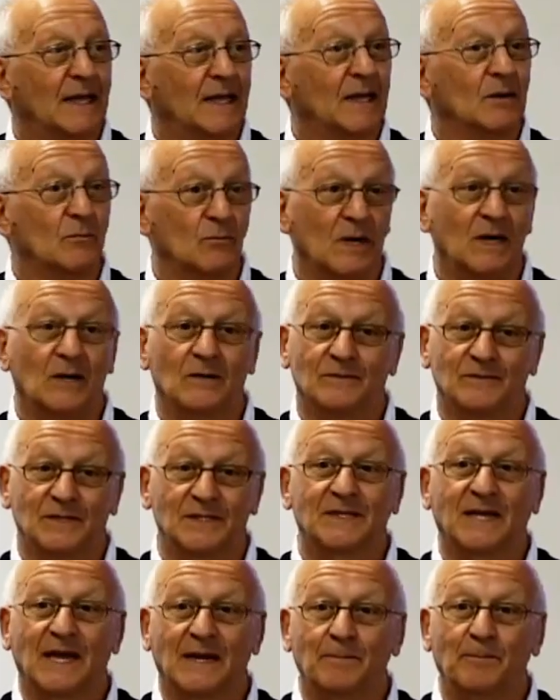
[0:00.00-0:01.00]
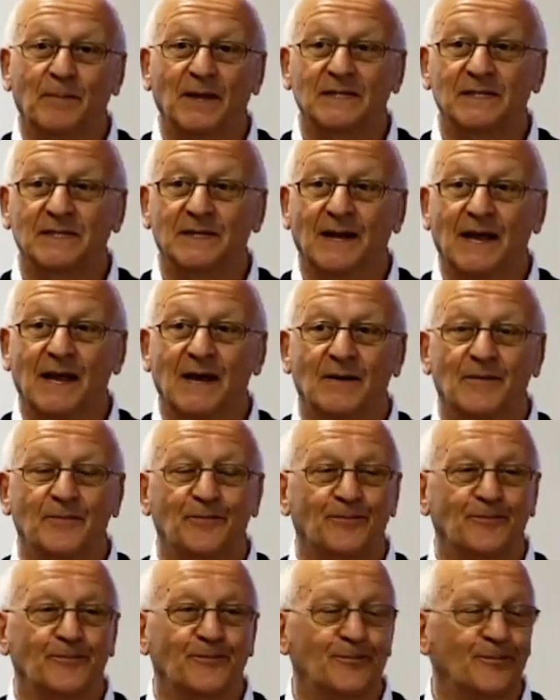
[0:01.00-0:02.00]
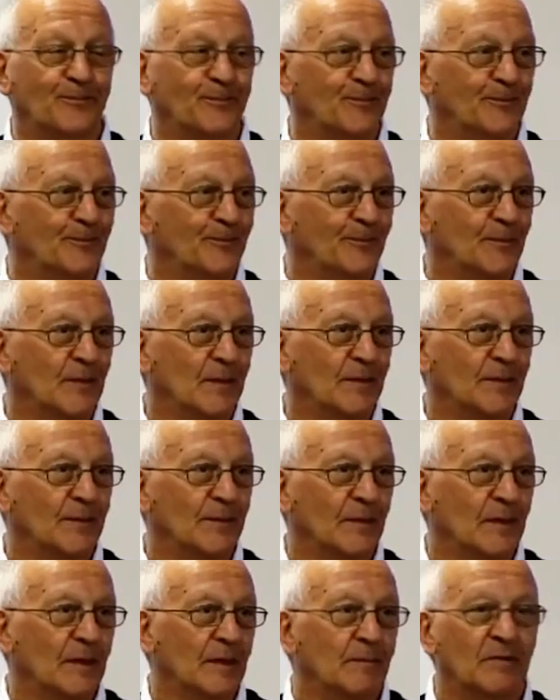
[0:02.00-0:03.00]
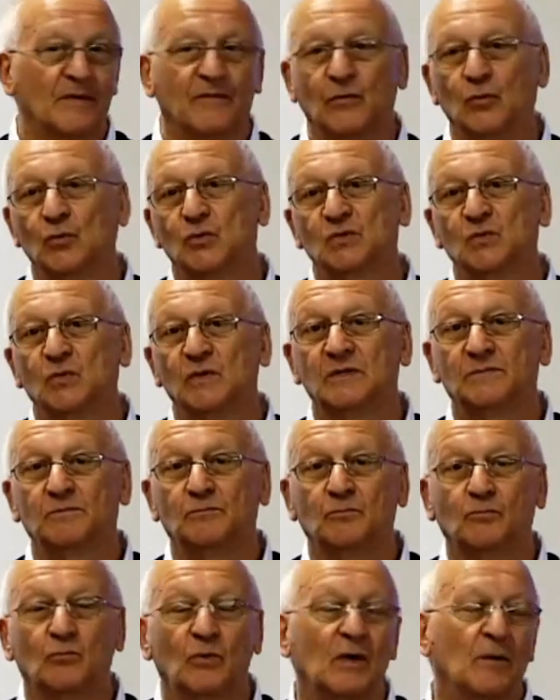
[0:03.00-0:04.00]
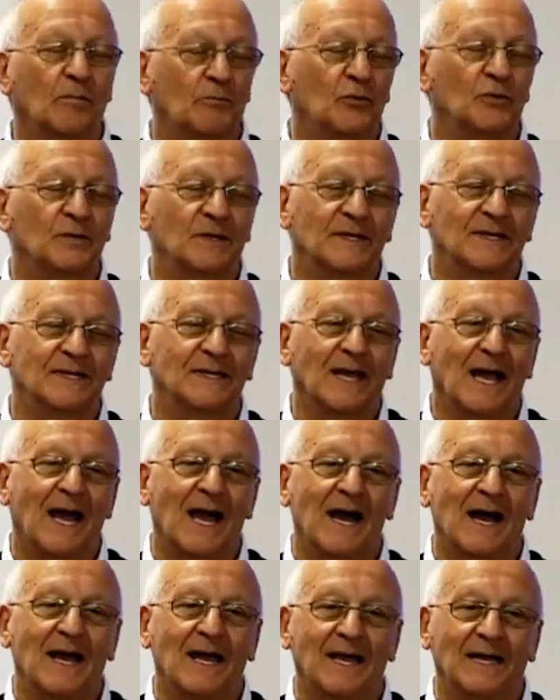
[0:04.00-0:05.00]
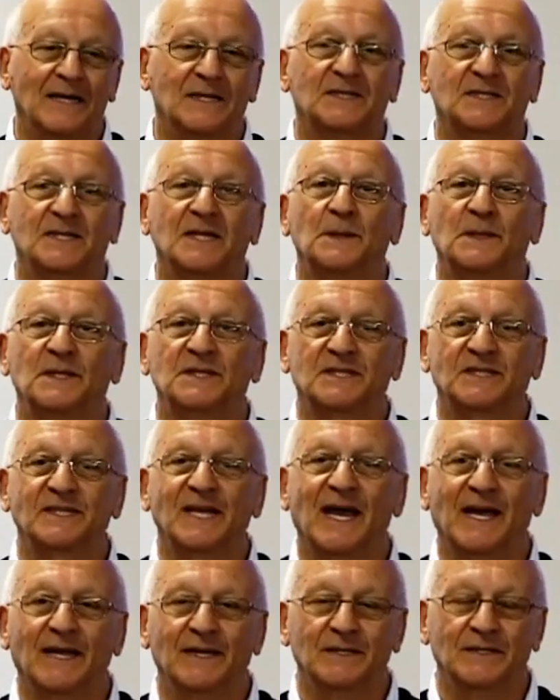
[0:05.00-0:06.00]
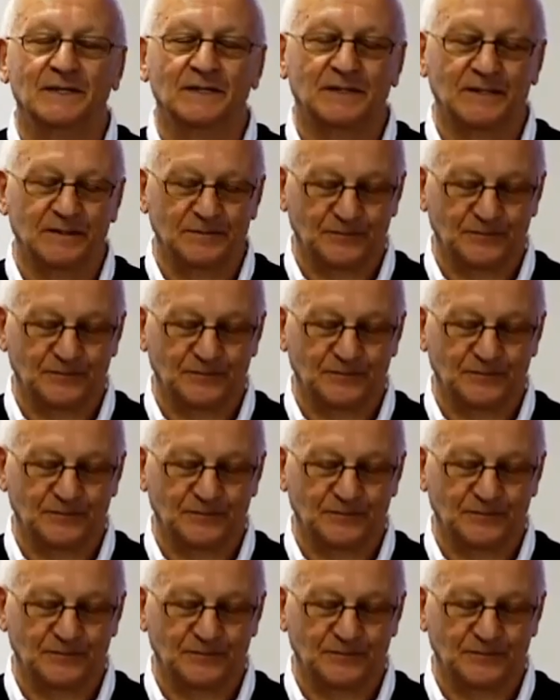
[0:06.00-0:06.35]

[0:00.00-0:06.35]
well, he's getting better now. But of course, we were putting our heads in the sand.